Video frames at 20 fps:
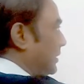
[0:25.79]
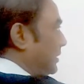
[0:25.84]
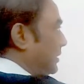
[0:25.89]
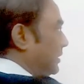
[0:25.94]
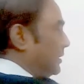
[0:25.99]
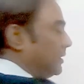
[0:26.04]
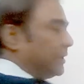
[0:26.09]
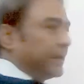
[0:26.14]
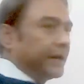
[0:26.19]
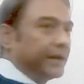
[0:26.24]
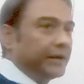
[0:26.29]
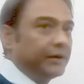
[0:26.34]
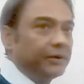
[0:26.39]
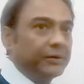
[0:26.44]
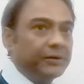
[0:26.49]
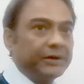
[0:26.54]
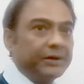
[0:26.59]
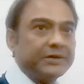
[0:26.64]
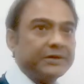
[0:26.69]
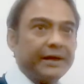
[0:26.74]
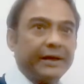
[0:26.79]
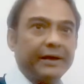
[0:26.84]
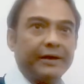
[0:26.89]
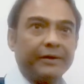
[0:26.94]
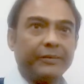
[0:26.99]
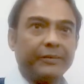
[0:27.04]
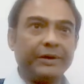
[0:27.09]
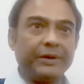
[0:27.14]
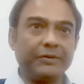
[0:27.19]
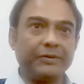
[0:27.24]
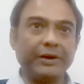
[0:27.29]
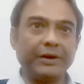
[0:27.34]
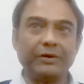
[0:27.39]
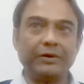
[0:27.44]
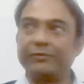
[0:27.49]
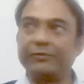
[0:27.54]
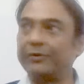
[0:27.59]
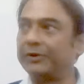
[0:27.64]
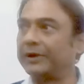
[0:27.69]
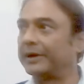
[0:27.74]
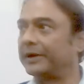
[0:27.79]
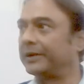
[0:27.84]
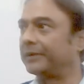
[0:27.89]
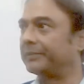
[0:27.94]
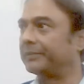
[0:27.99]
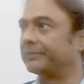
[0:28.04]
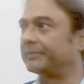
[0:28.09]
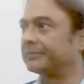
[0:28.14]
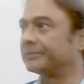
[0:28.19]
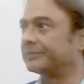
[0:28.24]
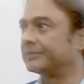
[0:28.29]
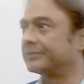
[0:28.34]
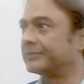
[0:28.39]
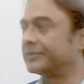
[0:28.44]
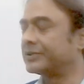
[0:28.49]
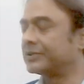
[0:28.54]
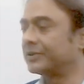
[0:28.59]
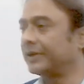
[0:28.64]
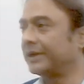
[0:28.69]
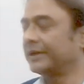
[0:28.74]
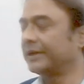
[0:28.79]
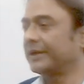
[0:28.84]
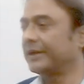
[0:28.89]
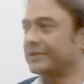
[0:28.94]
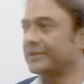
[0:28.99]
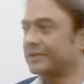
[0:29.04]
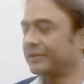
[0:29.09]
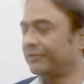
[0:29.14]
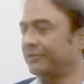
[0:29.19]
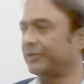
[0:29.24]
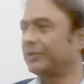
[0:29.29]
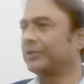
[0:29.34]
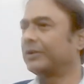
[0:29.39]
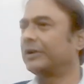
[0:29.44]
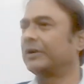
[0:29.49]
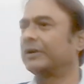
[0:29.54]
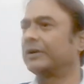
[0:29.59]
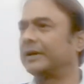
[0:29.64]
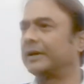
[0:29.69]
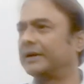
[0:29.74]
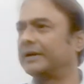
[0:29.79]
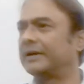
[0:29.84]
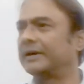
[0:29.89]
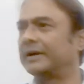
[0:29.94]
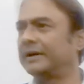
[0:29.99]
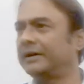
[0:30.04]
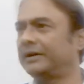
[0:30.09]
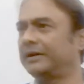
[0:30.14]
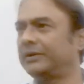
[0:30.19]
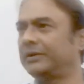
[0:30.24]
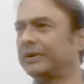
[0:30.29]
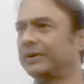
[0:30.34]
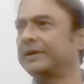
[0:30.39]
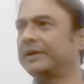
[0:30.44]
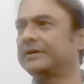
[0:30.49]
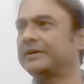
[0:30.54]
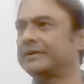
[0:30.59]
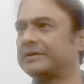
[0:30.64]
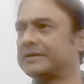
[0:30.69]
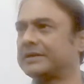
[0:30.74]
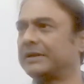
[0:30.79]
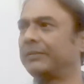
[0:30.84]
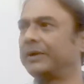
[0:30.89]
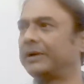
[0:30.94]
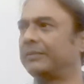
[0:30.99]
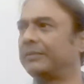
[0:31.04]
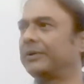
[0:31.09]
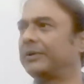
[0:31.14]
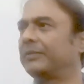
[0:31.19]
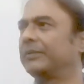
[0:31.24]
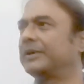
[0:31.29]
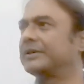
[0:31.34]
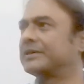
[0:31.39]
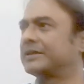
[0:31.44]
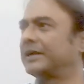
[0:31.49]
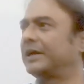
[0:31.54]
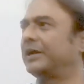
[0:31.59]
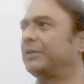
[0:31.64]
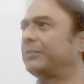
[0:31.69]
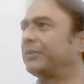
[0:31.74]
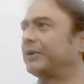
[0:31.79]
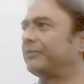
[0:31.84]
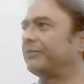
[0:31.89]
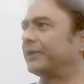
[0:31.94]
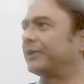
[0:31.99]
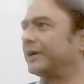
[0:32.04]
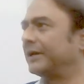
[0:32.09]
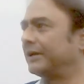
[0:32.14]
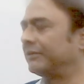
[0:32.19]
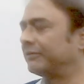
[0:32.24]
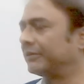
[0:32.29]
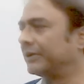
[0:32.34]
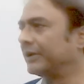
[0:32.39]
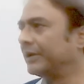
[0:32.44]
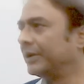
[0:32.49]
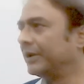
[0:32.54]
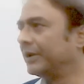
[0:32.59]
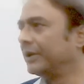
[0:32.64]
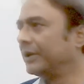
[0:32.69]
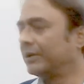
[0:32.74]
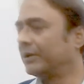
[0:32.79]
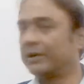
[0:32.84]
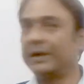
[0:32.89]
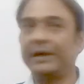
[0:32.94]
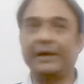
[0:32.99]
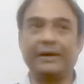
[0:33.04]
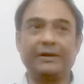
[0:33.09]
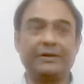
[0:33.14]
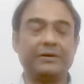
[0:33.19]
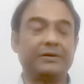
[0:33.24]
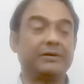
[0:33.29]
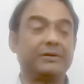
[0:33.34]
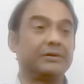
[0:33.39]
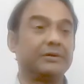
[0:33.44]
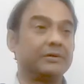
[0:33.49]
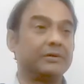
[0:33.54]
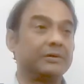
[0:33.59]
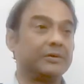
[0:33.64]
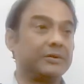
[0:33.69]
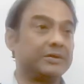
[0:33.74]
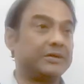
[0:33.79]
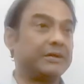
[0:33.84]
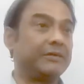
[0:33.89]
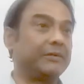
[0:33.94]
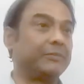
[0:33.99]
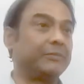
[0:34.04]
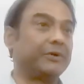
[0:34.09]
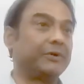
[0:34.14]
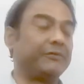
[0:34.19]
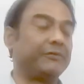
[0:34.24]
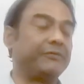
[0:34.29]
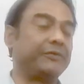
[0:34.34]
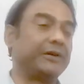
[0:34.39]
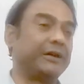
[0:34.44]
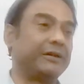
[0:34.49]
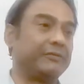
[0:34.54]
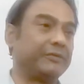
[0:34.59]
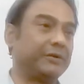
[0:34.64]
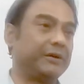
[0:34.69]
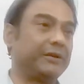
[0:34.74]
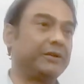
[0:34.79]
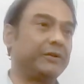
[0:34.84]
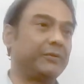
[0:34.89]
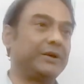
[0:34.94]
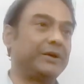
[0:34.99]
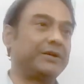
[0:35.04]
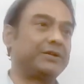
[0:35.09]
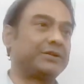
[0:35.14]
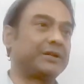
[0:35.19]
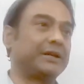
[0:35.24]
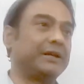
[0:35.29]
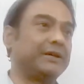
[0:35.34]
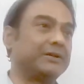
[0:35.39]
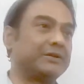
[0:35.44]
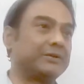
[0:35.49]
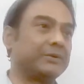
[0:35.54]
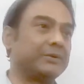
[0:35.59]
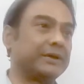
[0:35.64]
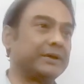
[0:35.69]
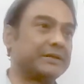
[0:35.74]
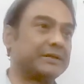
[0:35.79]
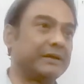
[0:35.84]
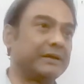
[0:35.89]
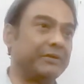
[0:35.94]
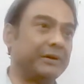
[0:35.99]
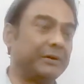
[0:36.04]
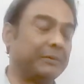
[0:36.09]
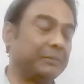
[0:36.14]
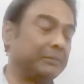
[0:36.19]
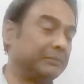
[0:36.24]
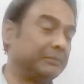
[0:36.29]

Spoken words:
9 you desire, we train you for 9. So in case if you do not get 9, you get somewhere between say 8.5 or 8 or 7.5, or in the worst case you get 7.